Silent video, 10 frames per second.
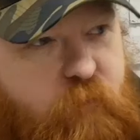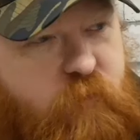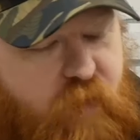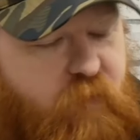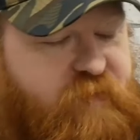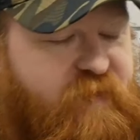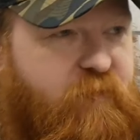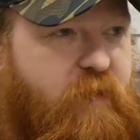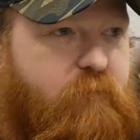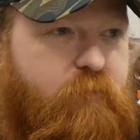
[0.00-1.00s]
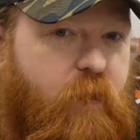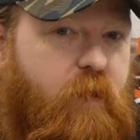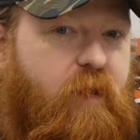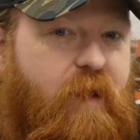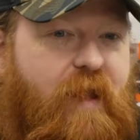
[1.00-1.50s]
serious effort in, but
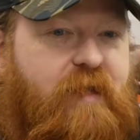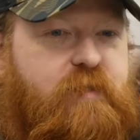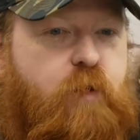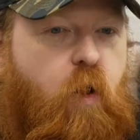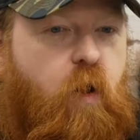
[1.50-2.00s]
it's not